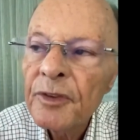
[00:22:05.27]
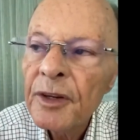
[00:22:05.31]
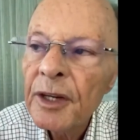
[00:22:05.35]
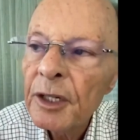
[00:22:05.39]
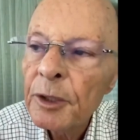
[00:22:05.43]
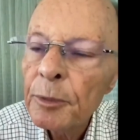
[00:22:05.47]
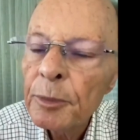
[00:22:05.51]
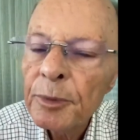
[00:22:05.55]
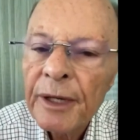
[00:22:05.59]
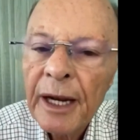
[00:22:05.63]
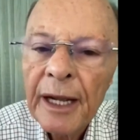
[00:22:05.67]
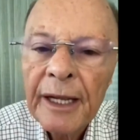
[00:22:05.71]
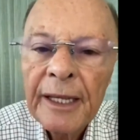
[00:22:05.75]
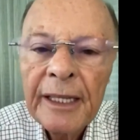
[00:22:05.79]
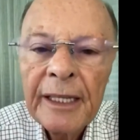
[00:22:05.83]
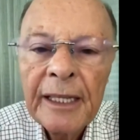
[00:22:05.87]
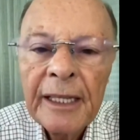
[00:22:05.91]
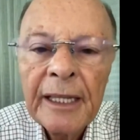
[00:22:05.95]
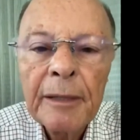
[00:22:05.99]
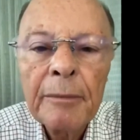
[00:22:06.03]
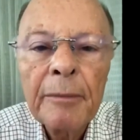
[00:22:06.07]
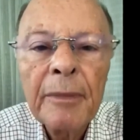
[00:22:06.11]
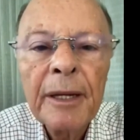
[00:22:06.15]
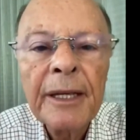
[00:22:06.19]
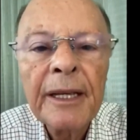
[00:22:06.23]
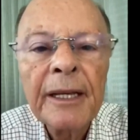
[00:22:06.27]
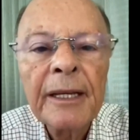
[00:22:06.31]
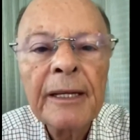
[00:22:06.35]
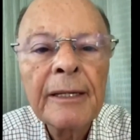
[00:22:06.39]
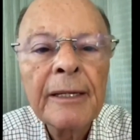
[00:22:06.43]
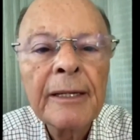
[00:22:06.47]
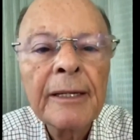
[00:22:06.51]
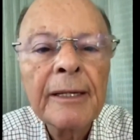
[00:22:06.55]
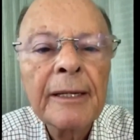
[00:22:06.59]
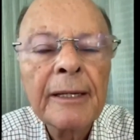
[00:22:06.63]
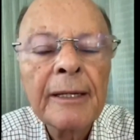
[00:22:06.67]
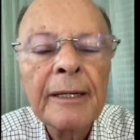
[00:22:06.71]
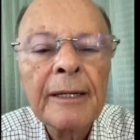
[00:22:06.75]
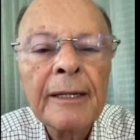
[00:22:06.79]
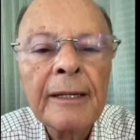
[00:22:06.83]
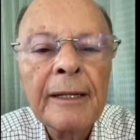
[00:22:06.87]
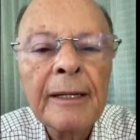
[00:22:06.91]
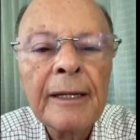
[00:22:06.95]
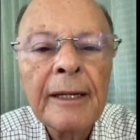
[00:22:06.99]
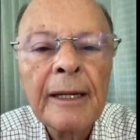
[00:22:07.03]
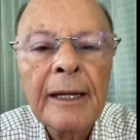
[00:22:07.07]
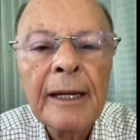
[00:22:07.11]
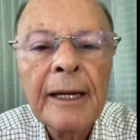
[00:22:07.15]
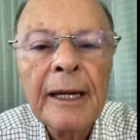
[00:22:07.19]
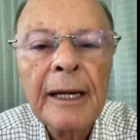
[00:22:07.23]
So we are coming to the
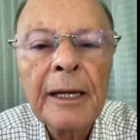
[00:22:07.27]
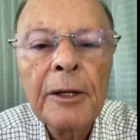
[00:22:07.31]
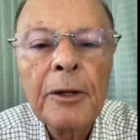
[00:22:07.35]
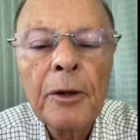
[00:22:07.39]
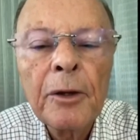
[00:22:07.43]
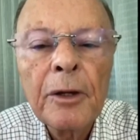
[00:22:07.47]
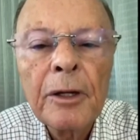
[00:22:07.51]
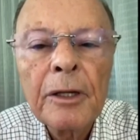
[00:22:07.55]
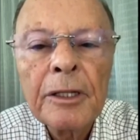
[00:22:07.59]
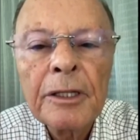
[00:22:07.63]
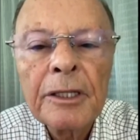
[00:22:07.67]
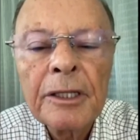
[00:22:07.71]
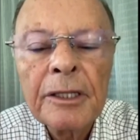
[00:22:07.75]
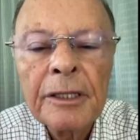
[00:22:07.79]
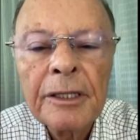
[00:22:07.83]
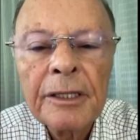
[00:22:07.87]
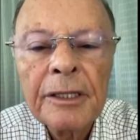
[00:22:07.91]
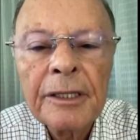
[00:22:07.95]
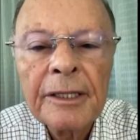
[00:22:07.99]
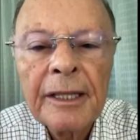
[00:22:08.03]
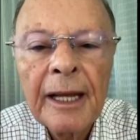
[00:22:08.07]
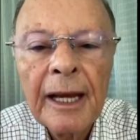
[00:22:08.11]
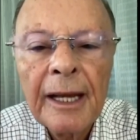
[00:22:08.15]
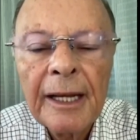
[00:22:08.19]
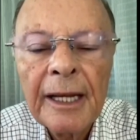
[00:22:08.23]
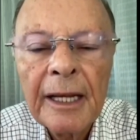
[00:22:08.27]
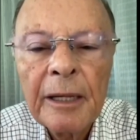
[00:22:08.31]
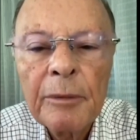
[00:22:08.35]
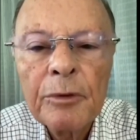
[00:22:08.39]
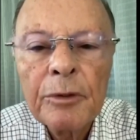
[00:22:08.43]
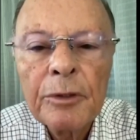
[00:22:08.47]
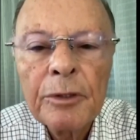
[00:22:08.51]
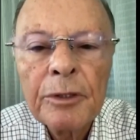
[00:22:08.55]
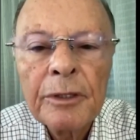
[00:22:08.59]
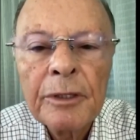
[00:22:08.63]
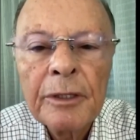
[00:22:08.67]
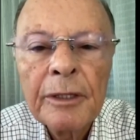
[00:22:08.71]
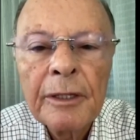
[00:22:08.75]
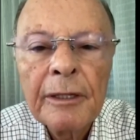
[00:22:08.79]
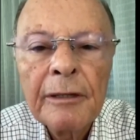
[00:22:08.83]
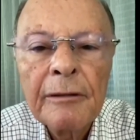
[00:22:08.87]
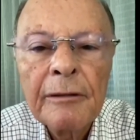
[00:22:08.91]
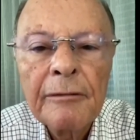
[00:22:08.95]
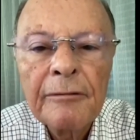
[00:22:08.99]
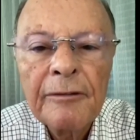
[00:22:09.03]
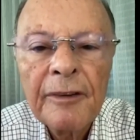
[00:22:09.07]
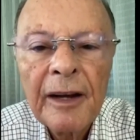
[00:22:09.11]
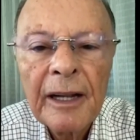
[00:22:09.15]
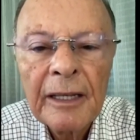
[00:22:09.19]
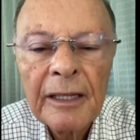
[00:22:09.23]
end, but we will return
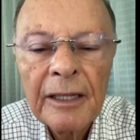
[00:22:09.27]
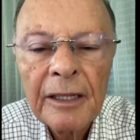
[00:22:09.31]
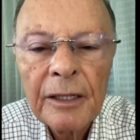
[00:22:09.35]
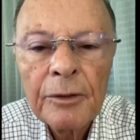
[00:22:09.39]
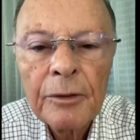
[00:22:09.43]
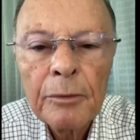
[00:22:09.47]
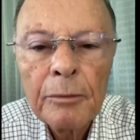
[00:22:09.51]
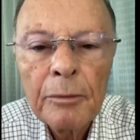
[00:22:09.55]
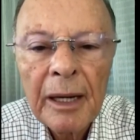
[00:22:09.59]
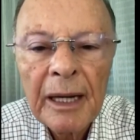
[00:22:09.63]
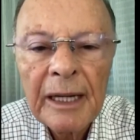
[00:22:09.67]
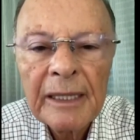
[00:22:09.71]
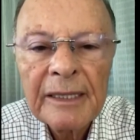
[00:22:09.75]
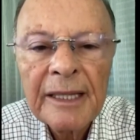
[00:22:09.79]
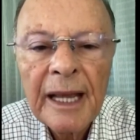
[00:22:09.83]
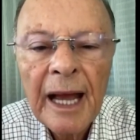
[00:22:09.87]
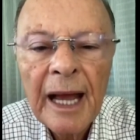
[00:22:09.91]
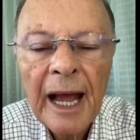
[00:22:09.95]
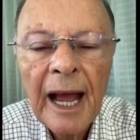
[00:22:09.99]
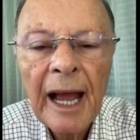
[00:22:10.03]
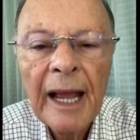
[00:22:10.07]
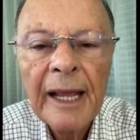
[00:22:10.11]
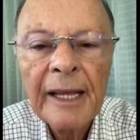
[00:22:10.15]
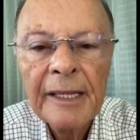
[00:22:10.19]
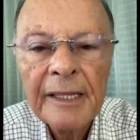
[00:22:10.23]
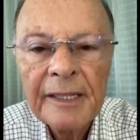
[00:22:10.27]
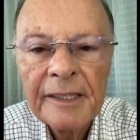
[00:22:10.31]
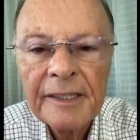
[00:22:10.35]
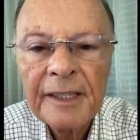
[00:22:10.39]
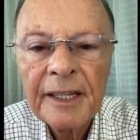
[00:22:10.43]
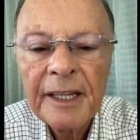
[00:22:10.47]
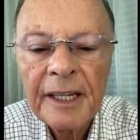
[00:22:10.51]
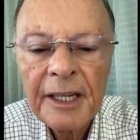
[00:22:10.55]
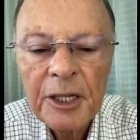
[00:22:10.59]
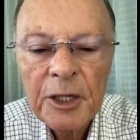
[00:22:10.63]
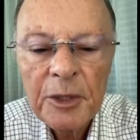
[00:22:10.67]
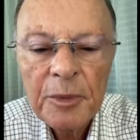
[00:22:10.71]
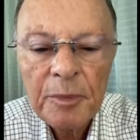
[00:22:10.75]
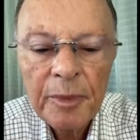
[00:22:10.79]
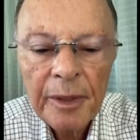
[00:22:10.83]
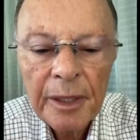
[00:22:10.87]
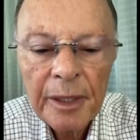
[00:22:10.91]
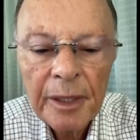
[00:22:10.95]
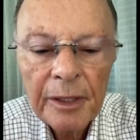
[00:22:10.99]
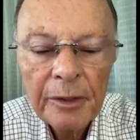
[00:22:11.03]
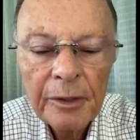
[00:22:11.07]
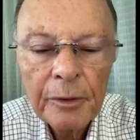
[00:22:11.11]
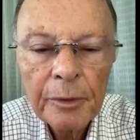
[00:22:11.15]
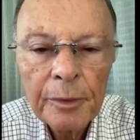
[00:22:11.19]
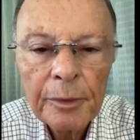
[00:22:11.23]
and we will continue
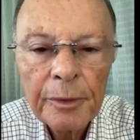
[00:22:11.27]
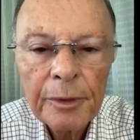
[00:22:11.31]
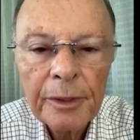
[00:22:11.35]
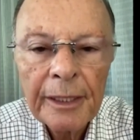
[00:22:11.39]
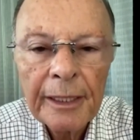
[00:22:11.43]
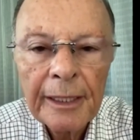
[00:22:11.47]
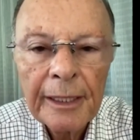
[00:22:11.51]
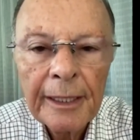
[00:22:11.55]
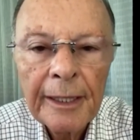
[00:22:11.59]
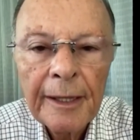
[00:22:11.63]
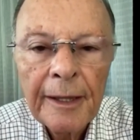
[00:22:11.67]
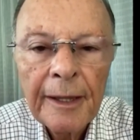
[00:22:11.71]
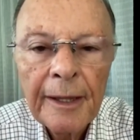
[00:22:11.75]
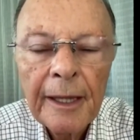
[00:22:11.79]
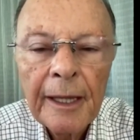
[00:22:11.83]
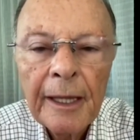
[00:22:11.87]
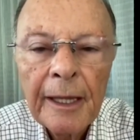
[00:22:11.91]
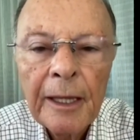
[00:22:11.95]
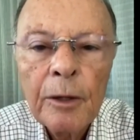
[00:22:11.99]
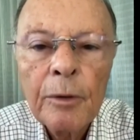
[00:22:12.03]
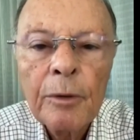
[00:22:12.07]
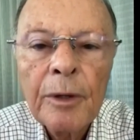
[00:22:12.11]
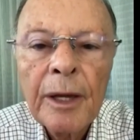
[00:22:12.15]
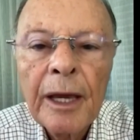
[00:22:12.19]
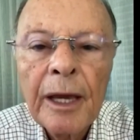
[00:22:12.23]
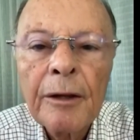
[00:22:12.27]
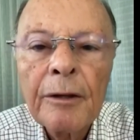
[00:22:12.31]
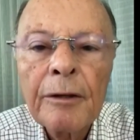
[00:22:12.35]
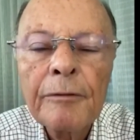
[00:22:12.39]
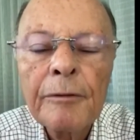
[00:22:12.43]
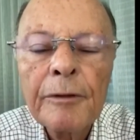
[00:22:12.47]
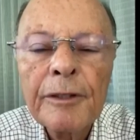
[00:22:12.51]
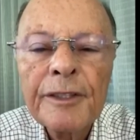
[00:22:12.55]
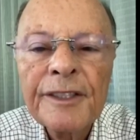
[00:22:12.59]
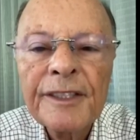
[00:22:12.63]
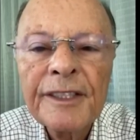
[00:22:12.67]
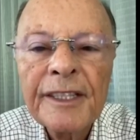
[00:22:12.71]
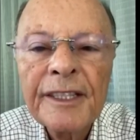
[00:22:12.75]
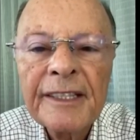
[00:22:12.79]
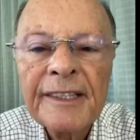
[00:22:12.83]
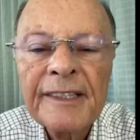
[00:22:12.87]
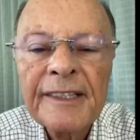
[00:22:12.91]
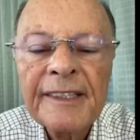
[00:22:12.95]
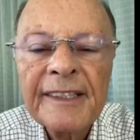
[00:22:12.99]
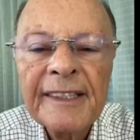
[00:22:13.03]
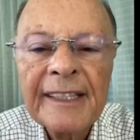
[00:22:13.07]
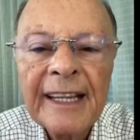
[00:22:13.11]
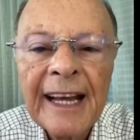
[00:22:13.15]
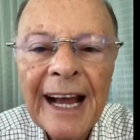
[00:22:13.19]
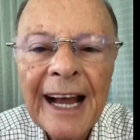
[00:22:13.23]
speaking more about this
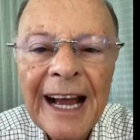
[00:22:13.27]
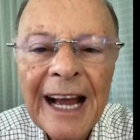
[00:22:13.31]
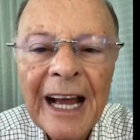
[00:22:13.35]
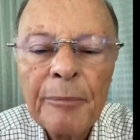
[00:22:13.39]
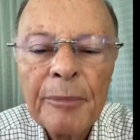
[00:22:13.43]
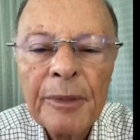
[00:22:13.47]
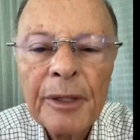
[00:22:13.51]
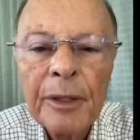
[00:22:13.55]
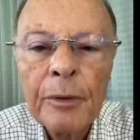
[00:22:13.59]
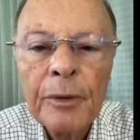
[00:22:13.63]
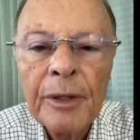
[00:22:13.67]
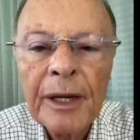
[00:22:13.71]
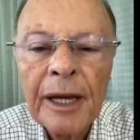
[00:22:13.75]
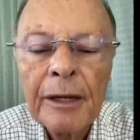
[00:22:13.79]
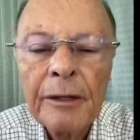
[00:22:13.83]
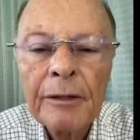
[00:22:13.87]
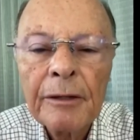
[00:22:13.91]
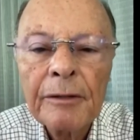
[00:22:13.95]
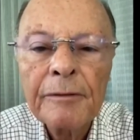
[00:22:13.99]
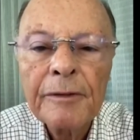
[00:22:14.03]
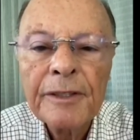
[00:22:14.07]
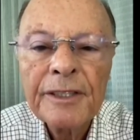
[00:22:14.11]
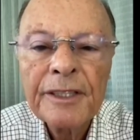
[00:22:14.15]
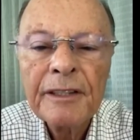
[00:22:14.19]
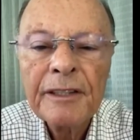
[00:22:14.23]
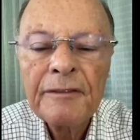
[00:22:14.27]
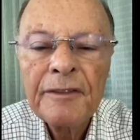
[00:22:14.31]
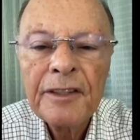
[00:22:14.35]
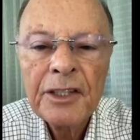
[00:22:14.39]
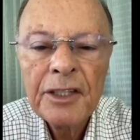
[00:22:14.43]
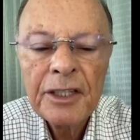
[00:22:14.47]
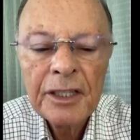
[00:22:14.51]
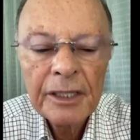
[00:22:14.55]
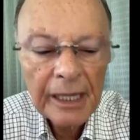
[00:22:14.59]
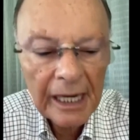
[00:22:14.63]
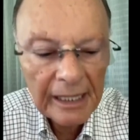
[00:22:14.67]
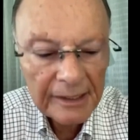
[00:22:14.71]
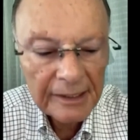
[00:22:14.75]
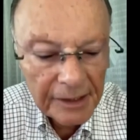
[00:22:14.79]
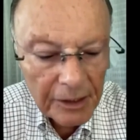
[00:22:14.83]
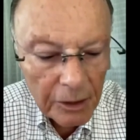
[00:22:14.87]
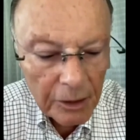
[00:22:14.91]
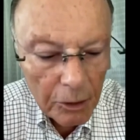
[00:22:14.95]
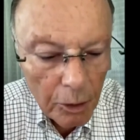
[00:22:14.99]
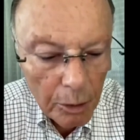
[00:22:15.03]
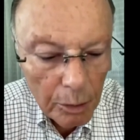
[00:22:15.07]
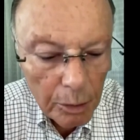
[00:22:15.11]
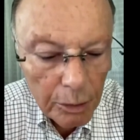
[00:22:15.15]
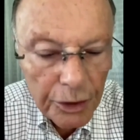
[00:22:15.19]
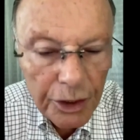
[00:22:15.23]
subject, because I want you
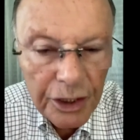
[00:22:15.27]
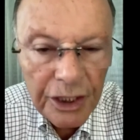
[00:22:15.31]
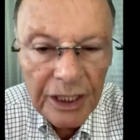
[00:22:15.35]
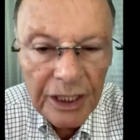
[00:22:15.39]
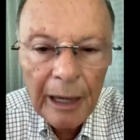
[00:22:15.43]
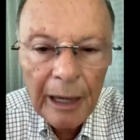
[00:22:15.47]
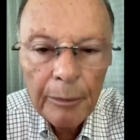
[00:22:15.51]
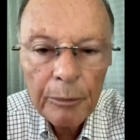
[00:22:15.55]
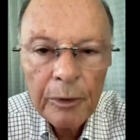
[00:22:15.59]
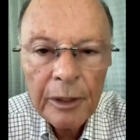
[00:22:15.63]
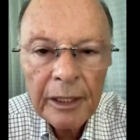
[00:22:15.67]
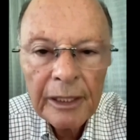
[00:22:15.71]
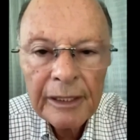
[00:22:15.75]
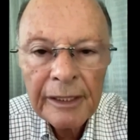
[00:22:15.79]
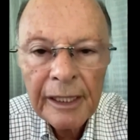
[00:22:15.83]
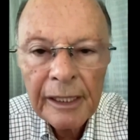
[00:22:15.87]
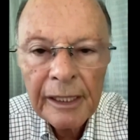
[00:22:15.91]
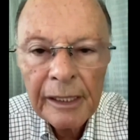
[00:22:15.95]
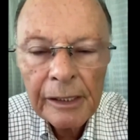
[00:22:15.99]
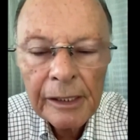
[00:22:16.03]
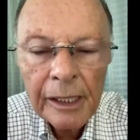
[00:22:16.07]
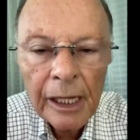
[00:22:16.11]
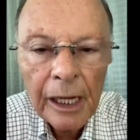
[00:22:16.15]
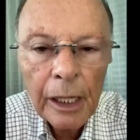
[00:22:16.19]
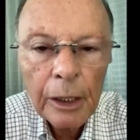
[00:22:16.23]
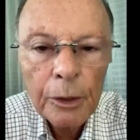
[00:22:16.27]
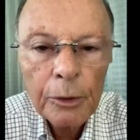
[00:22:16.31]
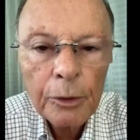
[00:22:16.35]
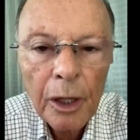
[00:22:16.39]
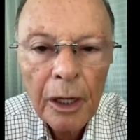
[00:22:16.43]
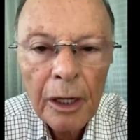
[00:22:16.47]
to be watchful.